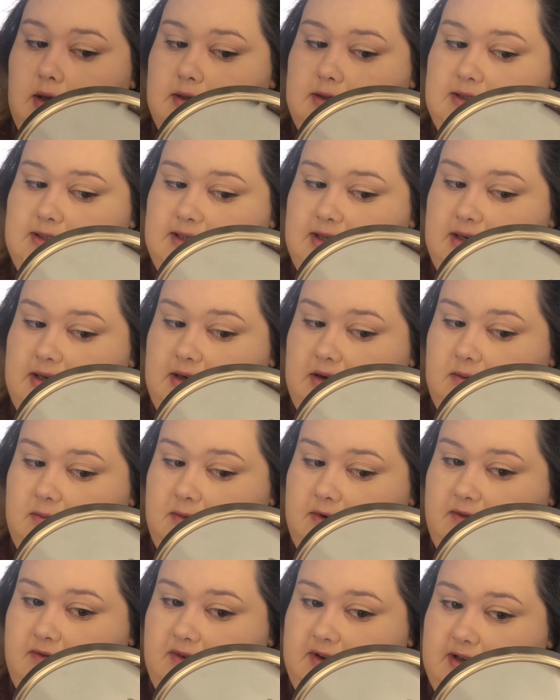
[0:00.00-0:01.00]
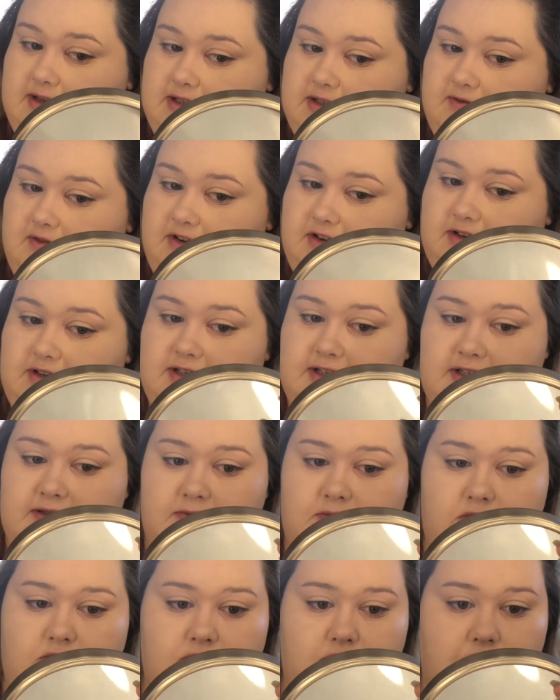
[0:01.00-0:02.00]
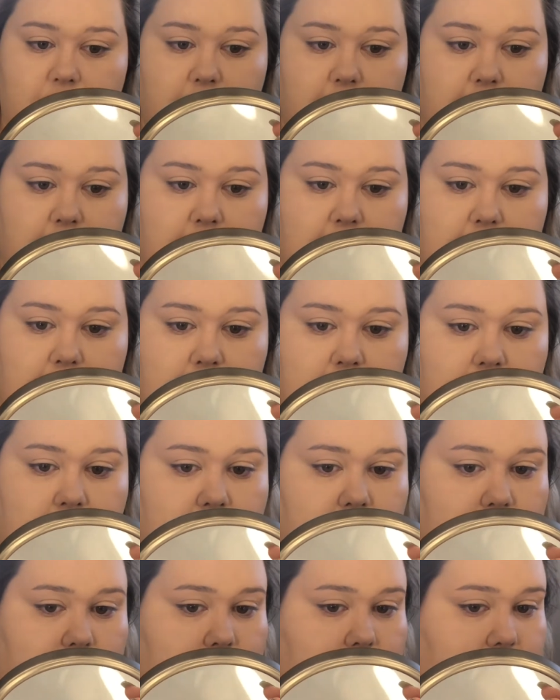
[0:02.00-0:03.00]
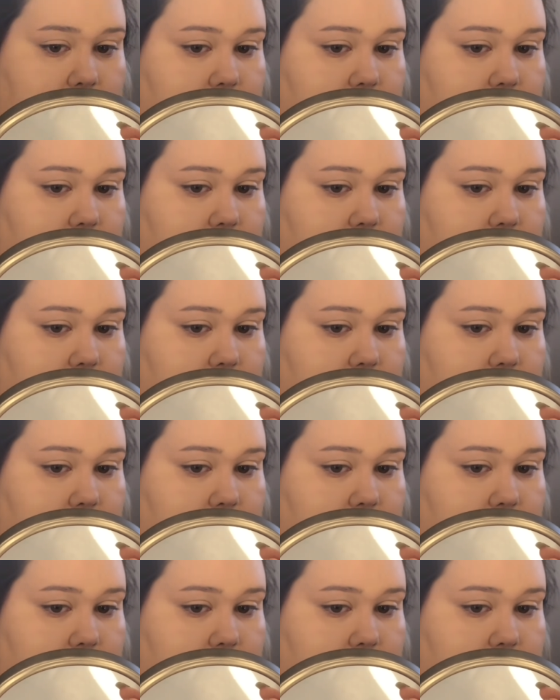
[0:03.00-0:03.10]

It's sitting on my face very smoothly.